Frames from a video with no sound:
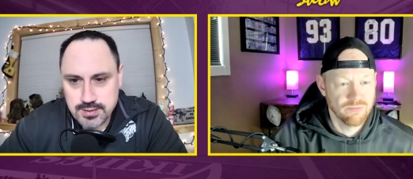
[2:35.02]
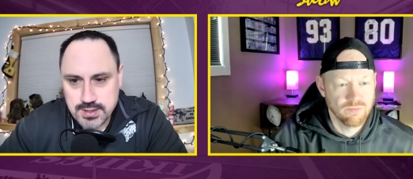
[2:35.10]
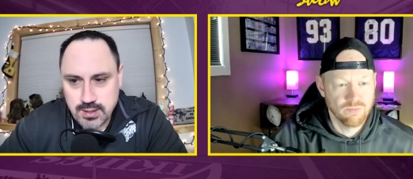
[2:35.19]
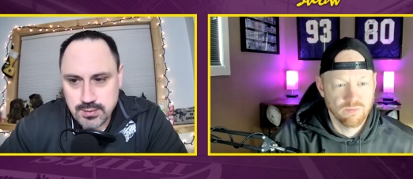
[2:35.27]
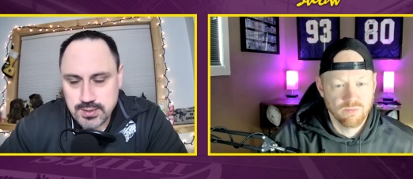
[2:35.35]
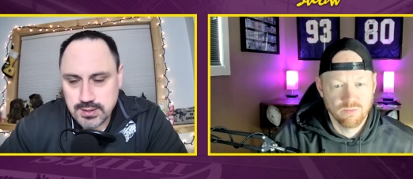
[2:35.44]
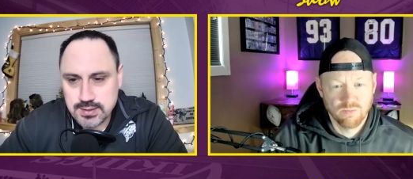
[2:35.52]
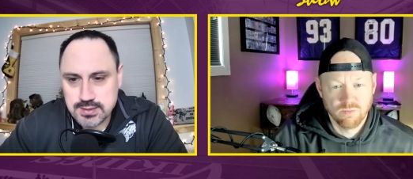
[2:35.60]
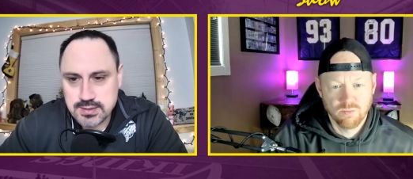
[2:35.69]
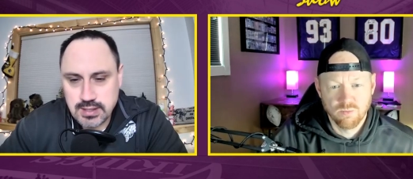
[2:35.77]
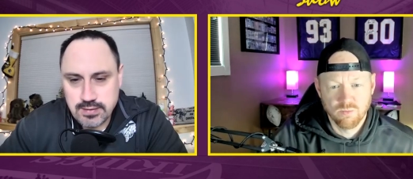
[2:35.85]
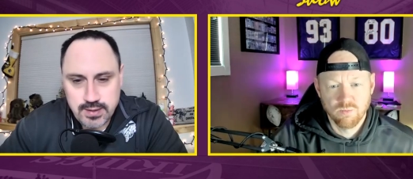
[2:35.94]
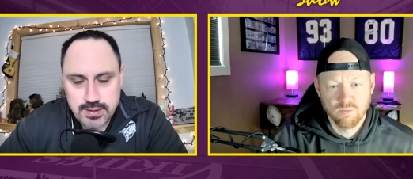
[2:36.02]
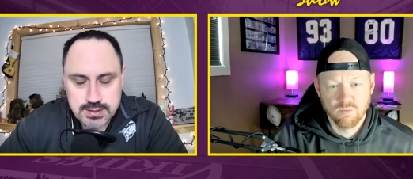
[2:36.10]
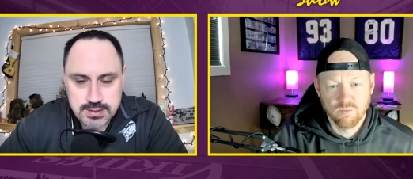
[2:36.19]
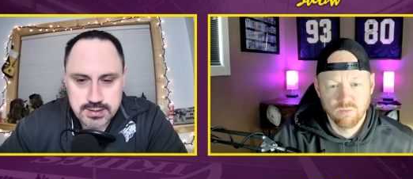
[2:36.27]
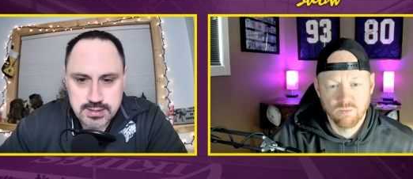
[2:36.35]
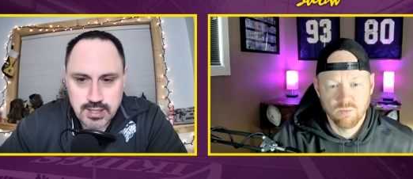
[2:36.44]
Speaker 1: because I don't think this
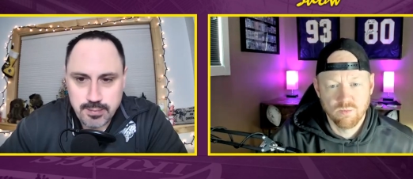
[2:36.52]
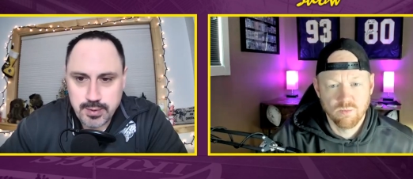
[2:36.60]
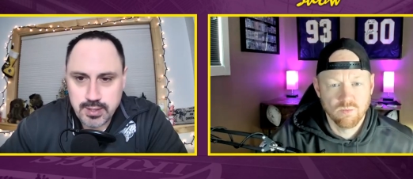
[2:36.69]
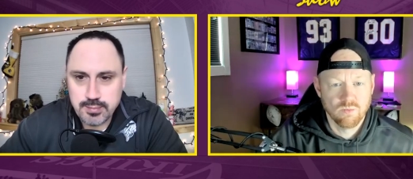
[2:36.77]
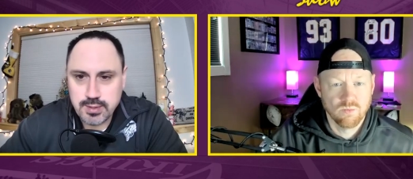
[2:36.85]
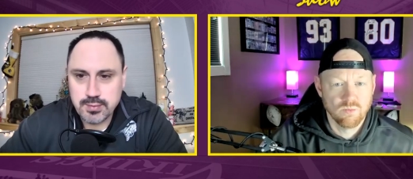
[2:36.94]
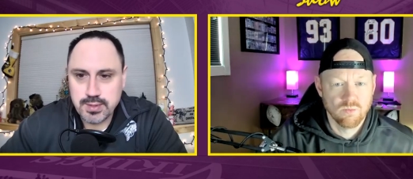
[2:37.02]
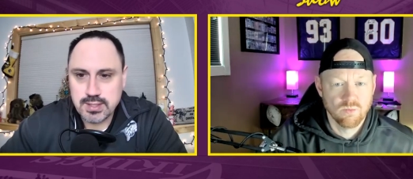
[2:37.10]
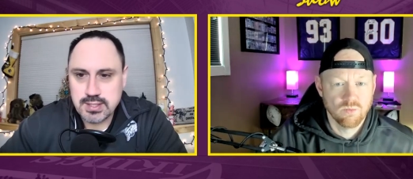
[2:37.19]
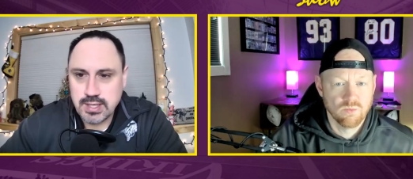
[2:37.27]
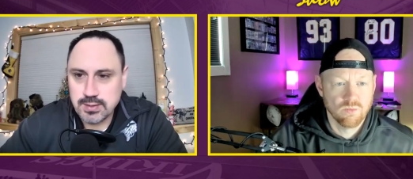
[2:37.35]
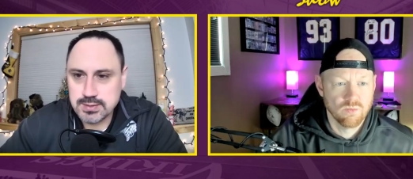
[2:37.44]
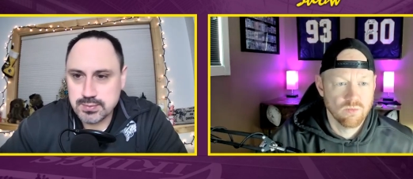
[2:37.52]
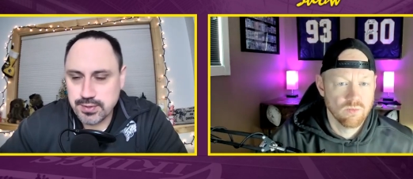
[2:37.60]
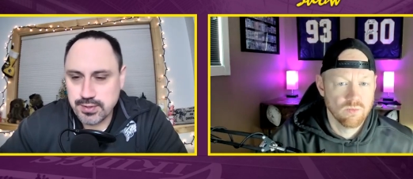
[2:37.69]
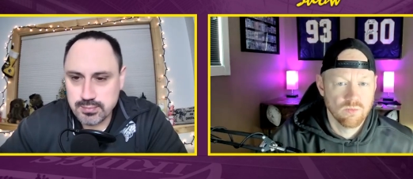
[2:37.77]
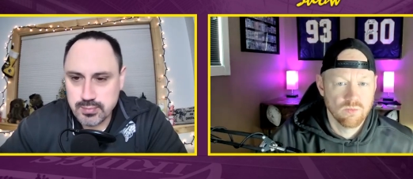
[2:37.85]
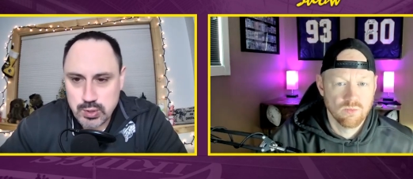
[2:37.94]
defense can stop anybody when it counts,
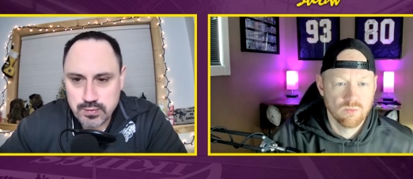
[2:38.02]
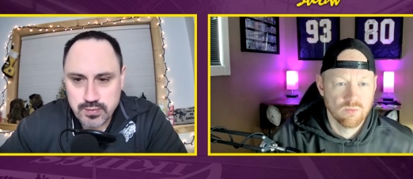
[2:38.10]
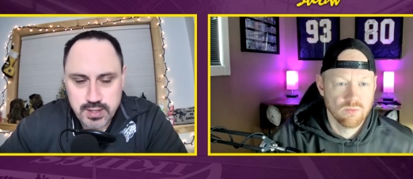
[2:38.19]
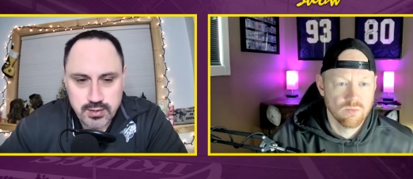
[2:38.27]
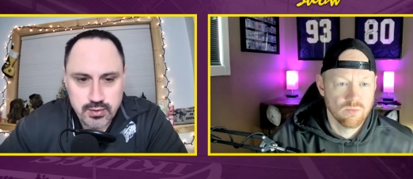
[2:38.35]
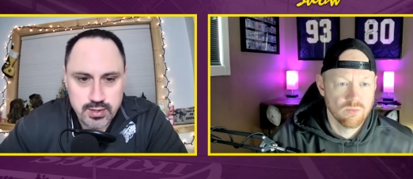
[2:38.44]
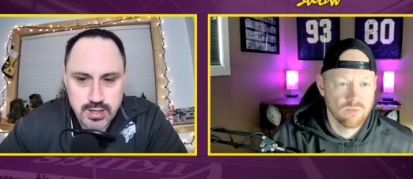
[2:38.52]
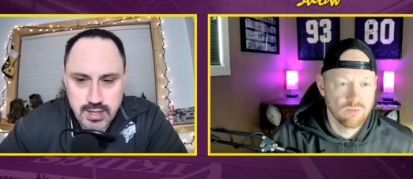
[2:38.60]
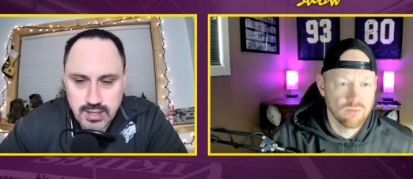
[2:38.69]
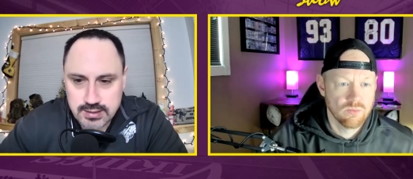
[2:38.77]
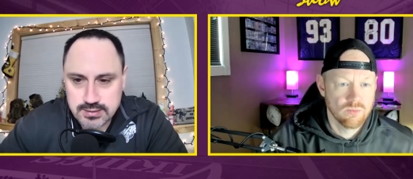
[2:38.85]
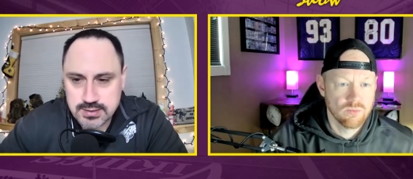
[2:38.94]
whether they're motivated or not.